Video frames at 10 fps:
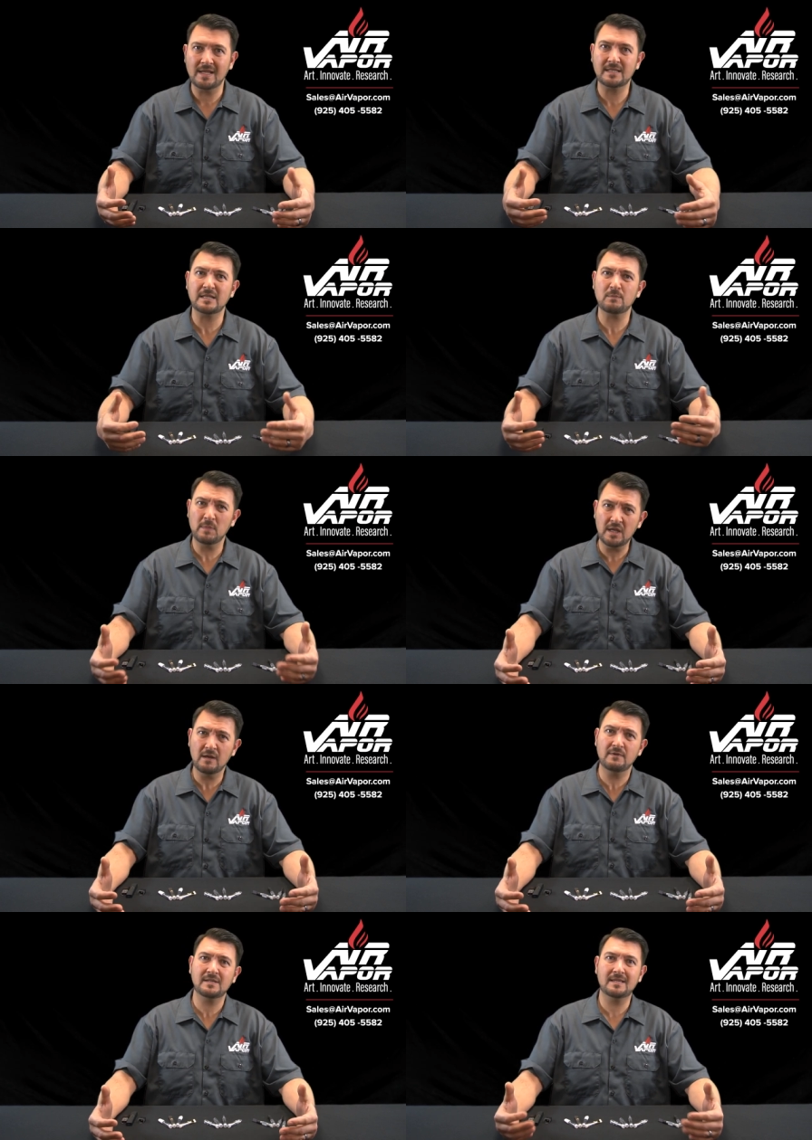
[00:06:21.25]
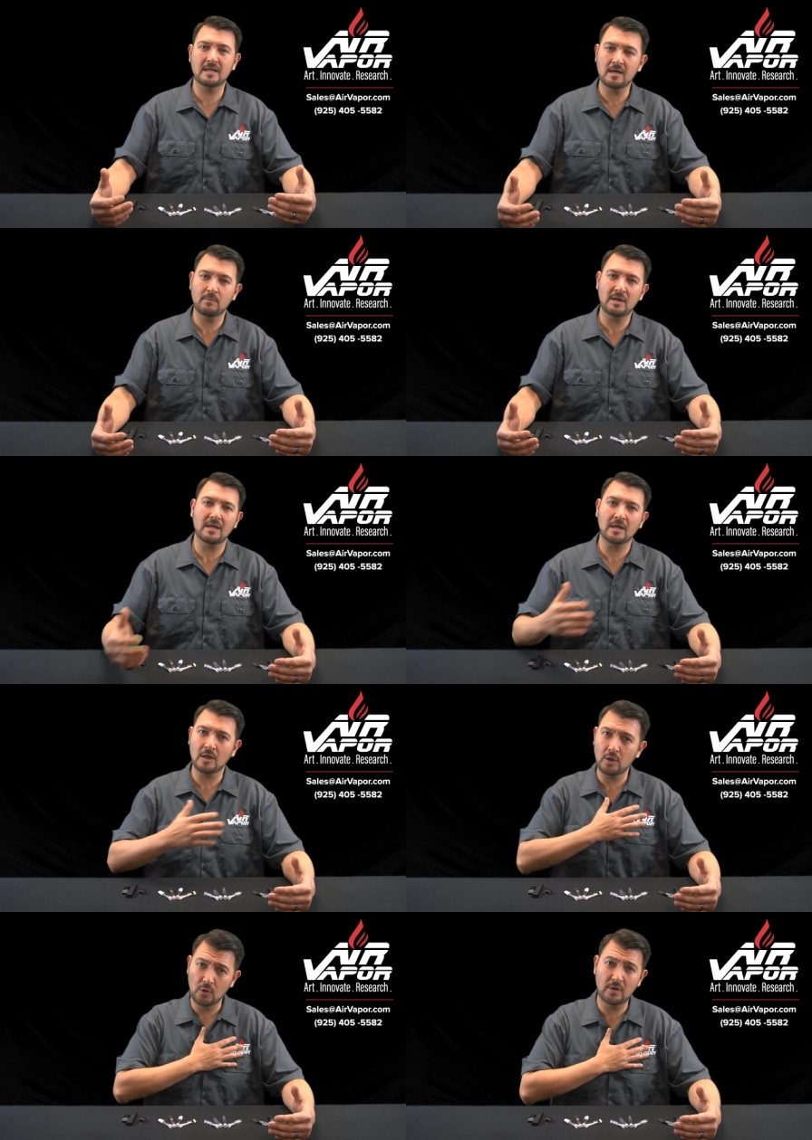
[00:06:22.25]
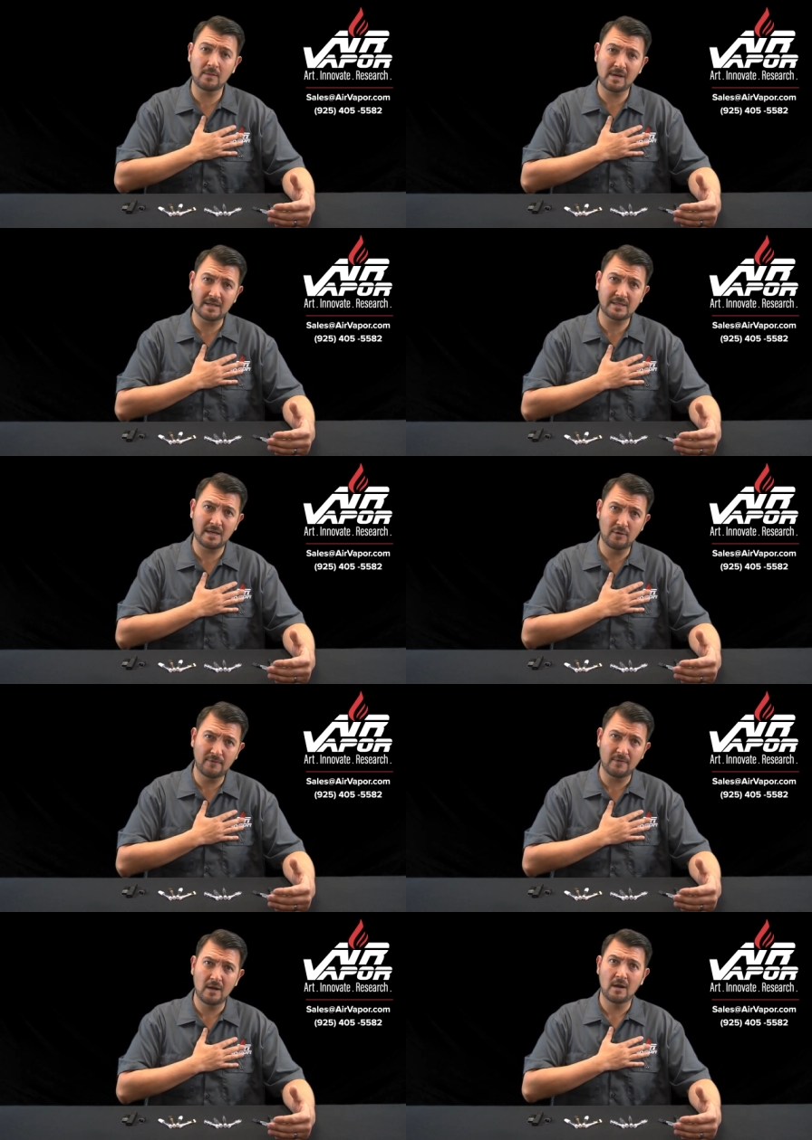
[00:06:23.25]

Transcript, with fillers: And since many of us at the company, including myself,